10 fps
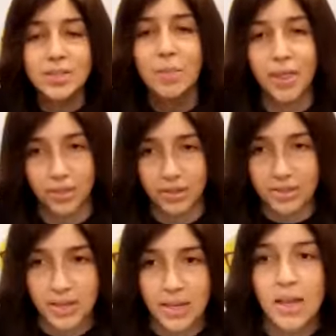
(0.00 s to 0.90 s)

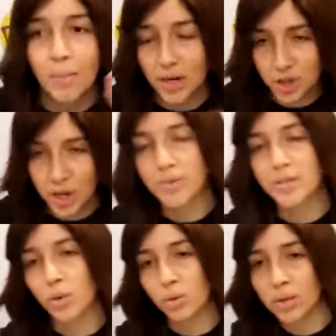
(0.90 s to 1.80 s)
methods, but Hashem is
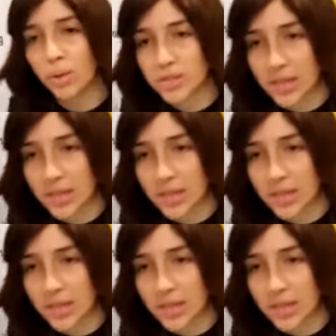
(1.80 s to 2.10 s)
the only one